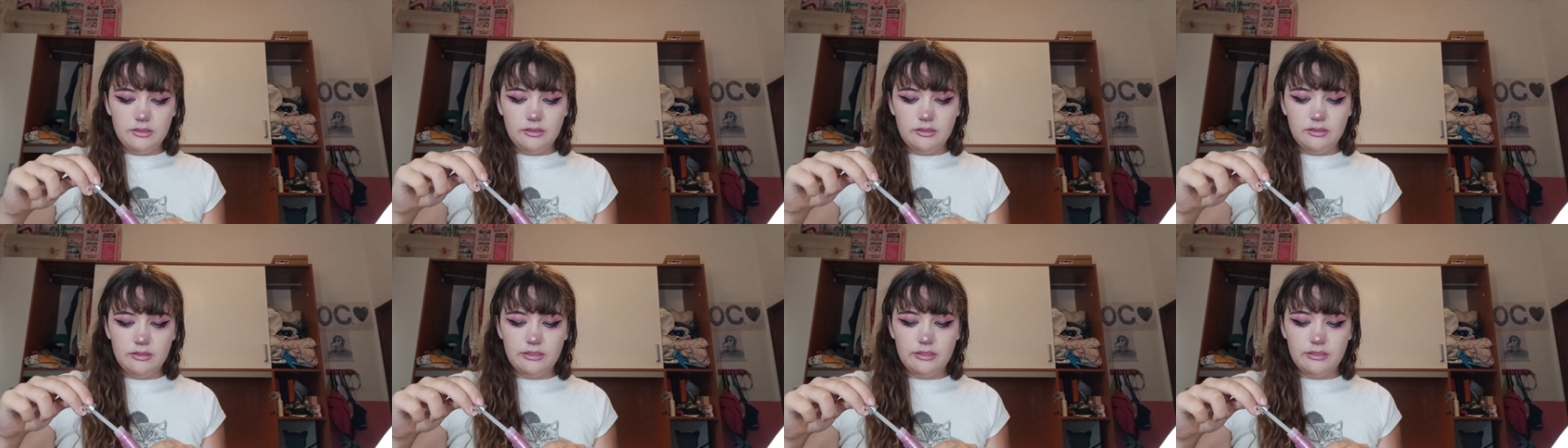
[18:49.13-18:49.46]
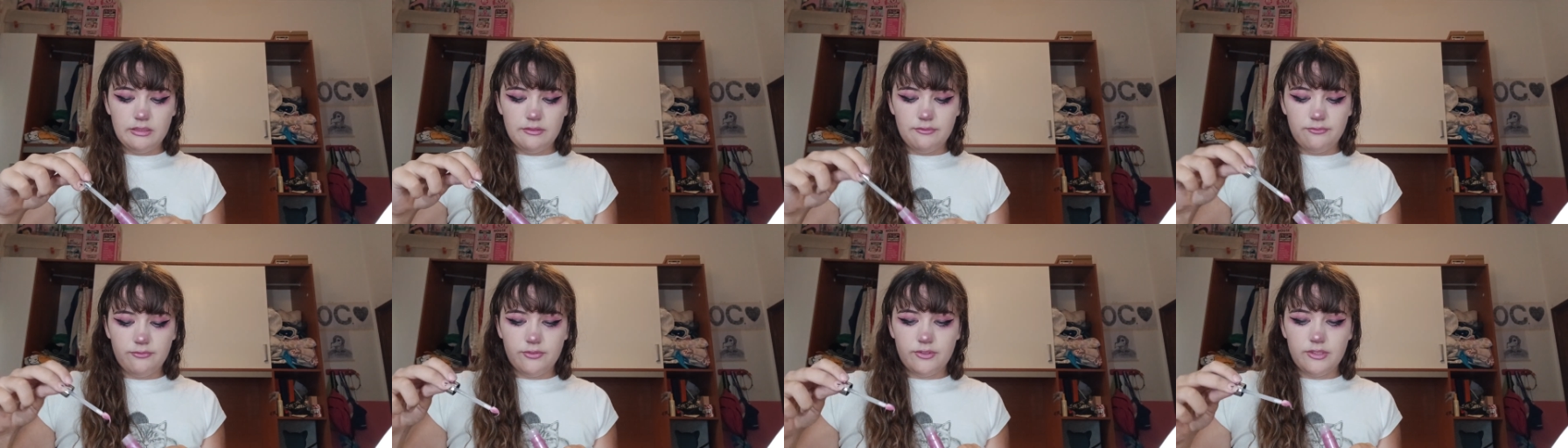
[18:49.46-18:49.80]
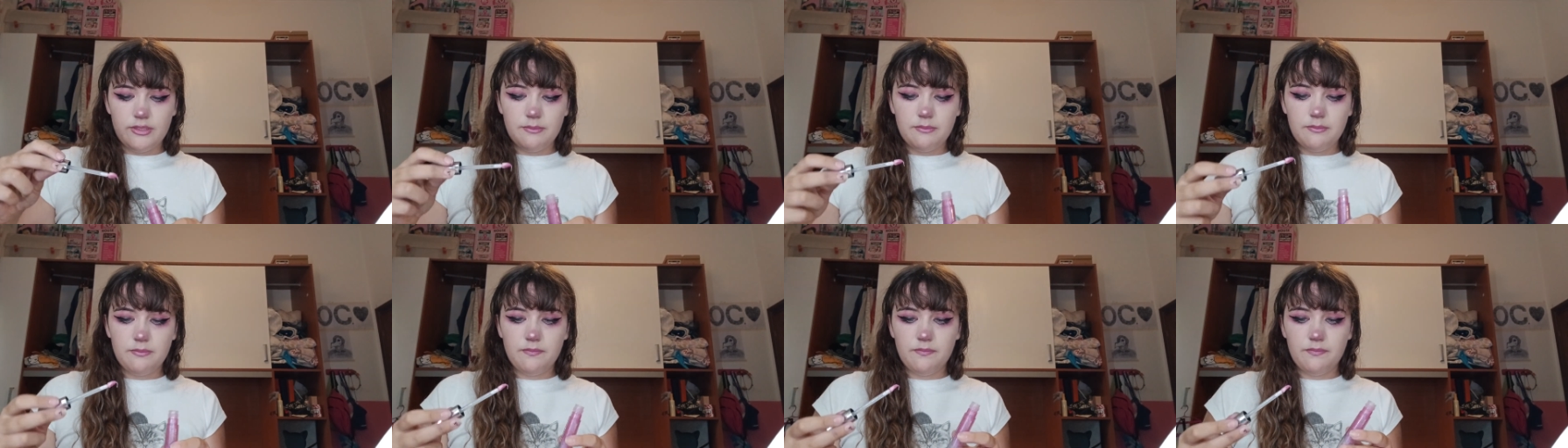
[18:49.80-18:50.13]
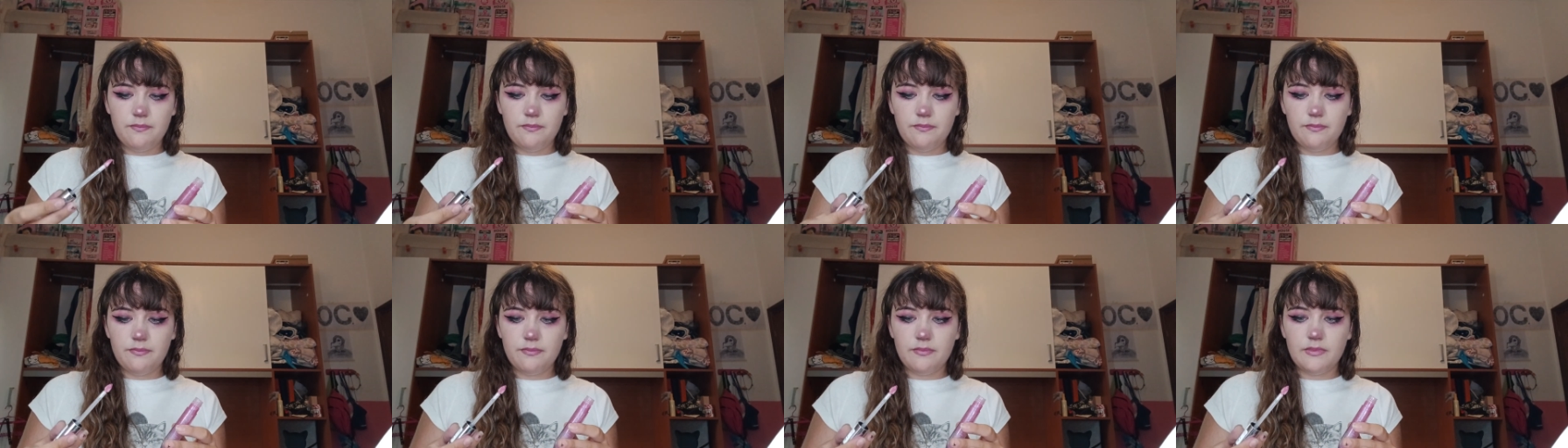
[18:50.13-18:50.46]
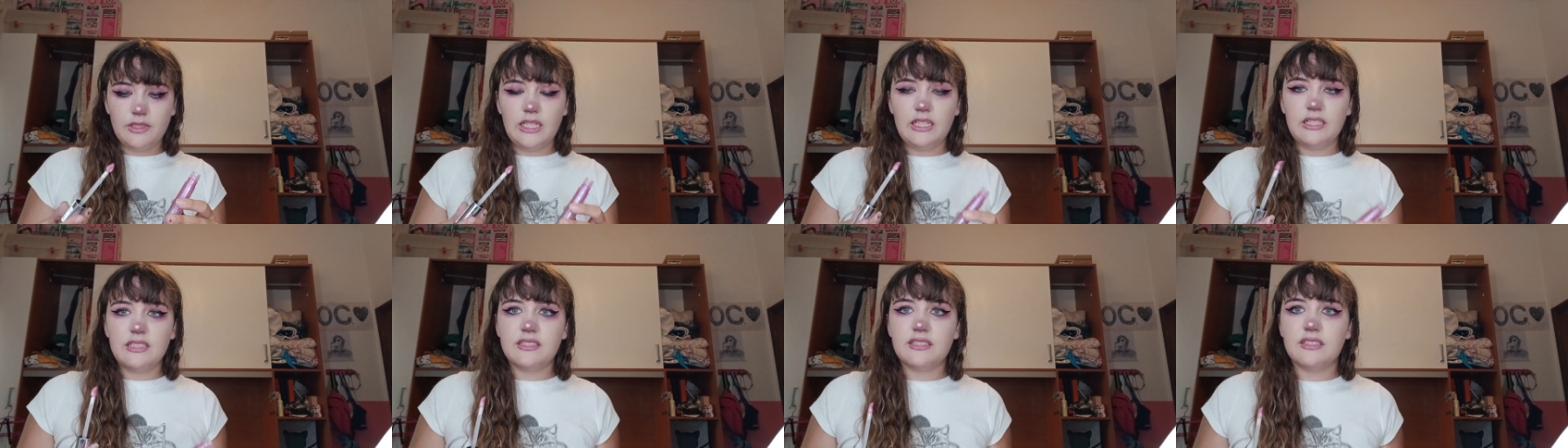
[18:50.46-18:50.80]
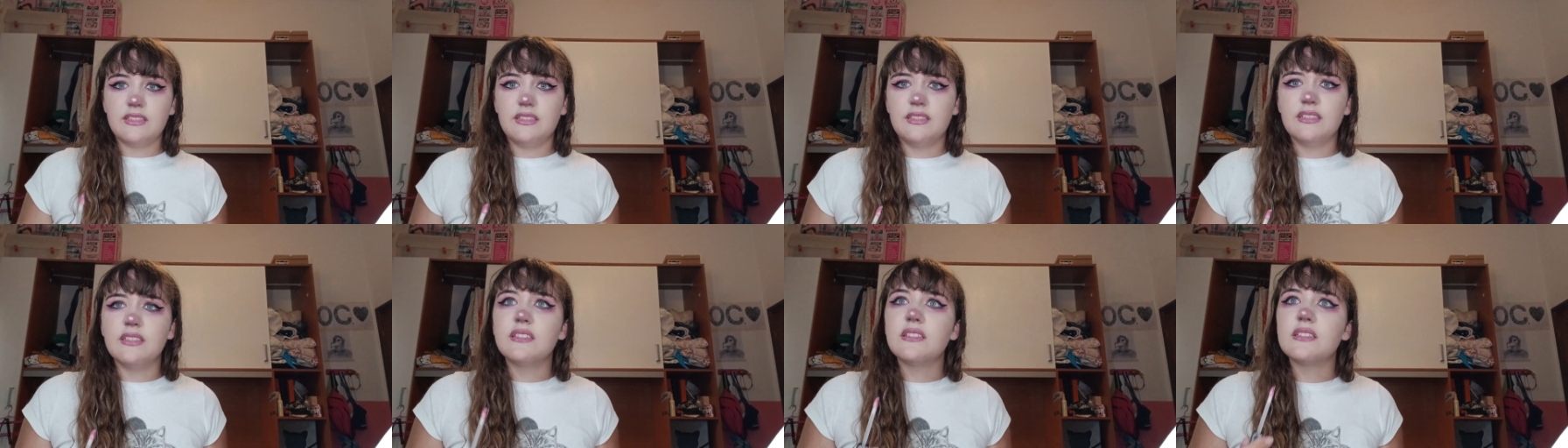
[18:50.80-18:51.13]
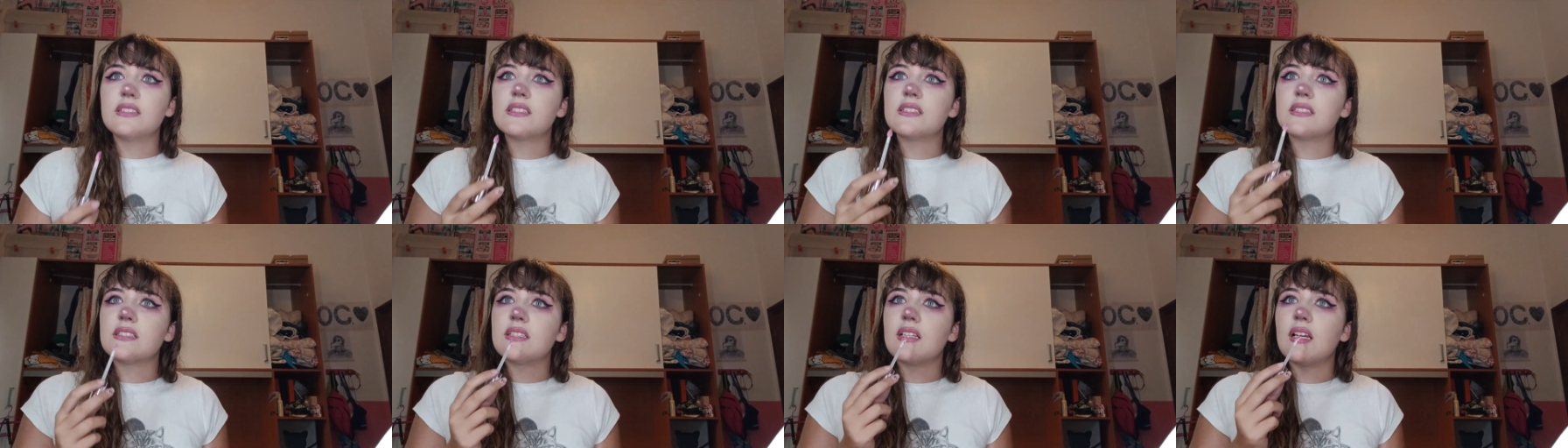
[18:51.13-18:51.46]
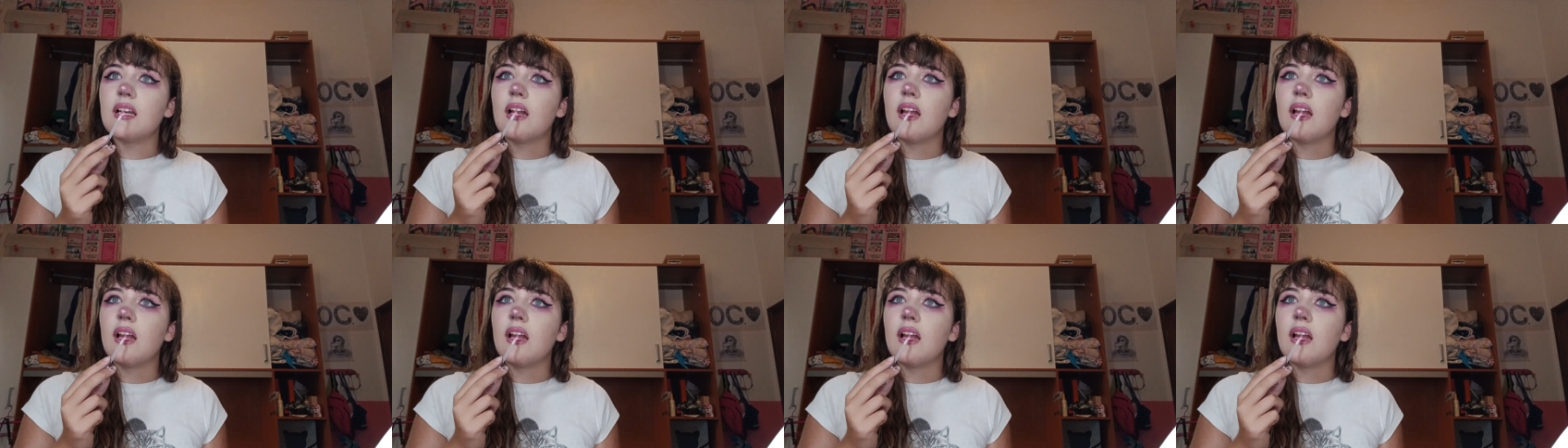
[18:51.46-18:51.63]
Again, from Essence.